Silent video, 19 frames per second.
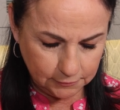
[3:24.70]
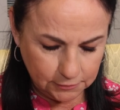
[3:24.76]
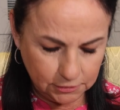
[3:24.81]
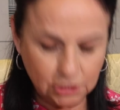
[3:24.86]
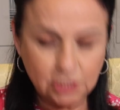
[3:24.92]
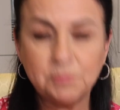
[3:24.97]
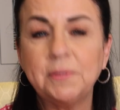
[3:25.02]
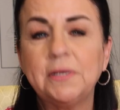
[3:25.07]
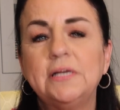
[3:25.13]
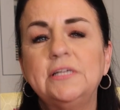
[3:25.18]

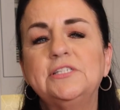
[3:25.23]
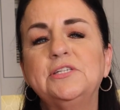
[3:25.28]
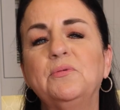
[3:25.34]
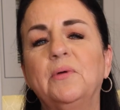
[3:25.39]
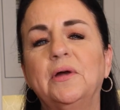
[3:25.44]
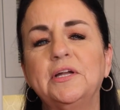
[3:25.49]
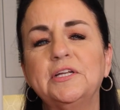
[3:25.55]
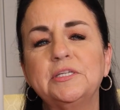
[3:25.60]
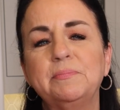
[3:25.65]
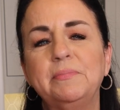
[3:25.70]
Just because you
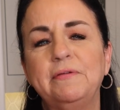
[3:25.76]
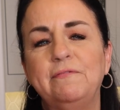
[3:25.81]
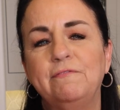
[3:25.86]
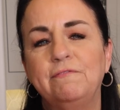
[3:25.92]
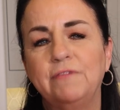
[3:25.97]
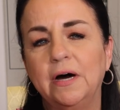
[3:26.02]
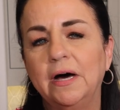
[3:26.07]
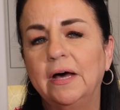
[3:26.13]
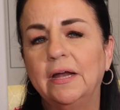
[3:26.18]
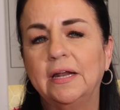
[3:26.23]
want it to be
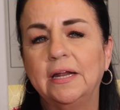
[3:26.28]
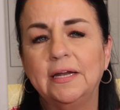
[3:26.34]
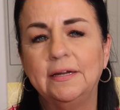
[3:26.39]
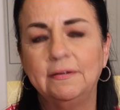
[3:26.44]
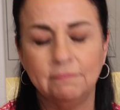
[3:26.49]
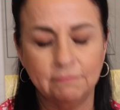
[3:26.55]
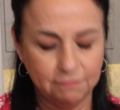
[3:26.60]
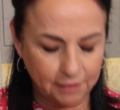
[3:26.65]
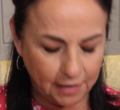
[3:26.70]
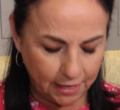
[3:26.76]
fun and
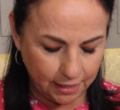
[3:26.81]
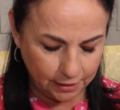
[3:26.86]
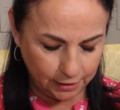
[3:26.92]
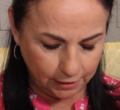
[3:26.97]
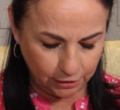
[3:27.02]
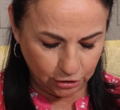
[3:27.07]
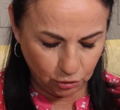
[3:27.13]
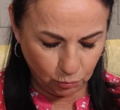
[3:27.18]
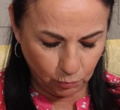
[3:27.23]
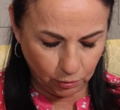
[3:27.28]

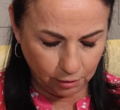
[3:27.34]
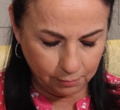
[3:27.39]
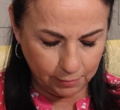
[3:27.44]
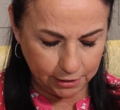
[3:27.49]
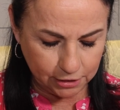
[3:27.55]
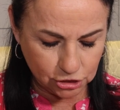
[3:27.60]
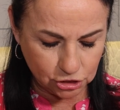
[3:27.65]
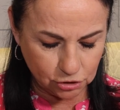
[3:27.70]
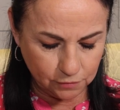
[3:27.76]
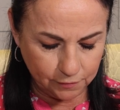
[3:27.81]
inviting, you want to
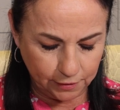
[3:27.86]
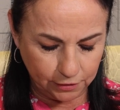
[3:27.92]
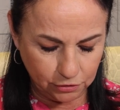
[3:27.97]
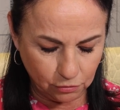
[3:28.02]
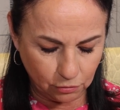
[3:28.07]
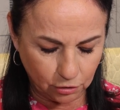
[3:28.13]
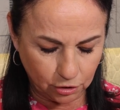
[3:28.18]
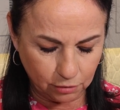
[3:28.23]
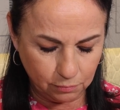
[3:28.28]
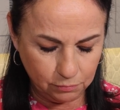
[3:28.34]
make sure that
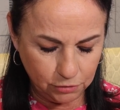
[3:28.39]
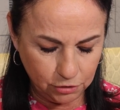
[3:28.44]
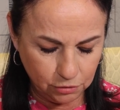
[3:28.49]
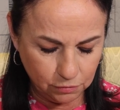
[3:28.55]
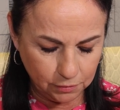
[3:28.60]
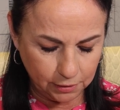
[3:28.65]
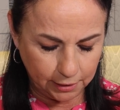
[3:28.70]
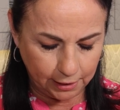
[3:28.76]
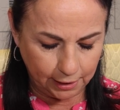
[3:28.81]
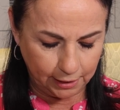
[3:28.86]
you're
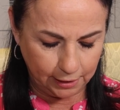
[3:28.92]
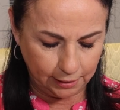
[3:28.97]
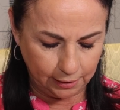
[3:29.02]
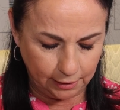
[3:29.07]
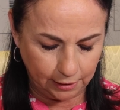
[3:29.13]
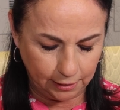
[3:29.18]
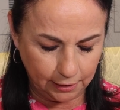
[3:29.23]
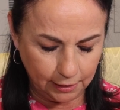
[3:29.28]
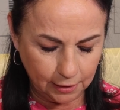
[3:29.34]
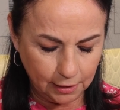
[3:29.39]

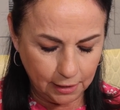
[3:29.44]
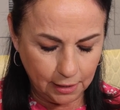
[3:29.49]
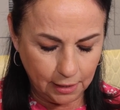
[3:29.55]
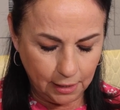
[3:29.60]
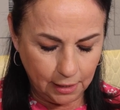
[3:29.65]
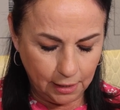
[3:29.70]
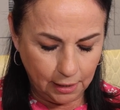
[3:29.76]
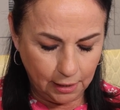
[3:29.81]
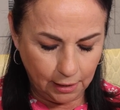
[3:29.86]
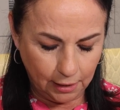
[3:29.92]
communicating
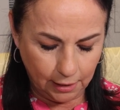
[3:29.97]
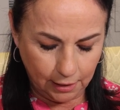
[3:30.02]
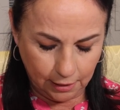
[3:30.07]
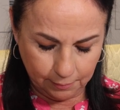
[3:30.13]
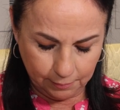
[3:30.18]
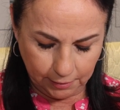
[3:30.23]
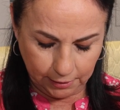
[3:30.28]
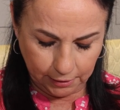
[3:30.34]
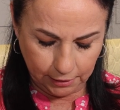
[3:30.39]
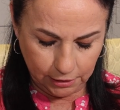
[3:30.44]

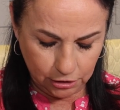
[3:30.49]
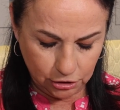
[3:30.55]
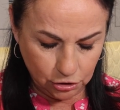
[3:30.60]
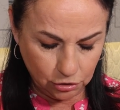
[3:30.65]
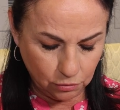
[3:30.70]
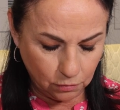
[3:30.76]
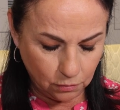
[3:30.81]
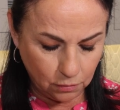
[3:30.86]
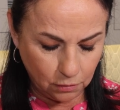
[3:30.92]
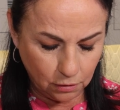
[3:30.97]
in
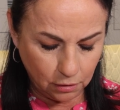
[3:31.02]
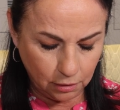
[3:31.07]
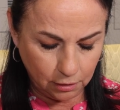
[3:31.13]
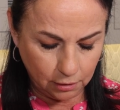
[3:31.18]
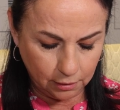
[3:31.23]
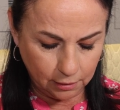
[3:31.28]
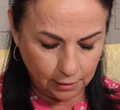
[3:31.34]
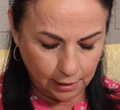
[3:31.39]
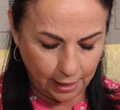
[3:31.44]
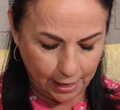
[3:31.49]

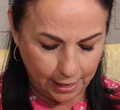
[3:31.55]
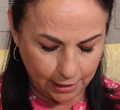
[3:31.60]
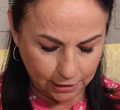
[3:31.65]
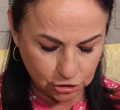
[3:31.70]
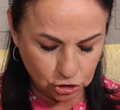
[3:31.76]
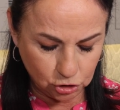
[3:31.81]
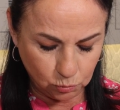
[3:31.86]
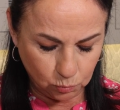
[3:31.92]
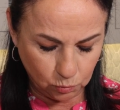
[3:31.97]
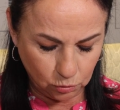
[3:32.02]
your
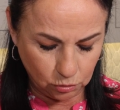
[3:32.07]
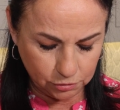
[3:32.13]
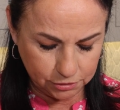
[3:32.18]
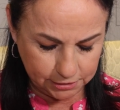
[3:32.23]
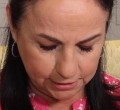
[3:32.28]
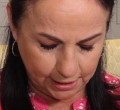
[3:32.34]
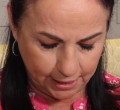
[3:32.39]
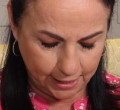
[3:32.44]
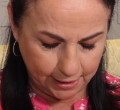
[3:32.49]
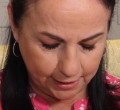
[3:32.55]
actual
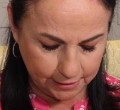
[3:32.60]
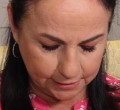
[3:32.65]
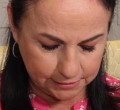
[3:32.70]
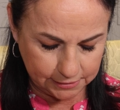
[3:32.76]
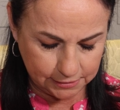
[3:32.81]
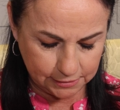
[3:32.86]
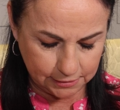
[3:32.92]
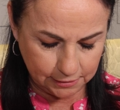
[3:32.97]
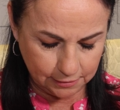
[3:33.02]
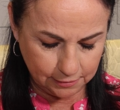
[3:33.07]

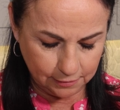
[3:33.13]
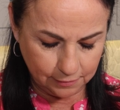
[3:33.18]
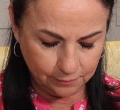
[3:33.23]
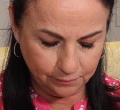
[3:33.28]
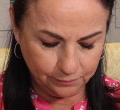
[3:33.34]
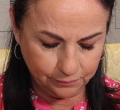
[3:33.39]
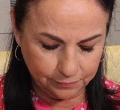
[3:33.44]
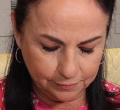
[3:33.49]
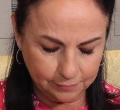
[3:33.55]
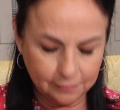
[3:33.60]
text
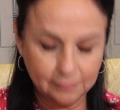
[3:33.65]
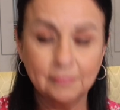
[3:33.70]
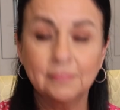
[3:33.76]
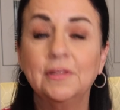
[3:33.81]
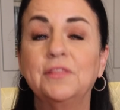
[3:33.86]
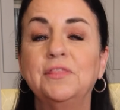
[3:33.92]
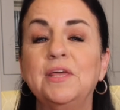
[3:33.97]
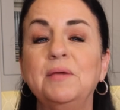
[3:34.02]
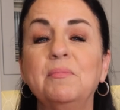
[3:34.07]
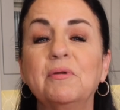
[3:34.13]

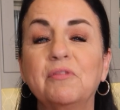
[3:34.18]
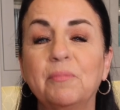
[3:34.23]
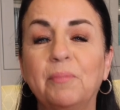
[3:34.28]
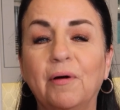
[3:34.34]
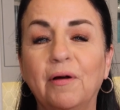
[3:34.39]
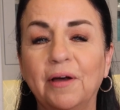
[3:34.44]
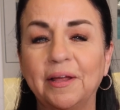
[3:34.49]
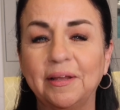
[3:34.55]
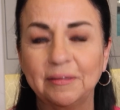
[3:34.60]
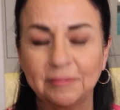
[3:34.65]
the theme of the
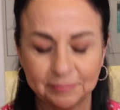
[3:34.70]
party.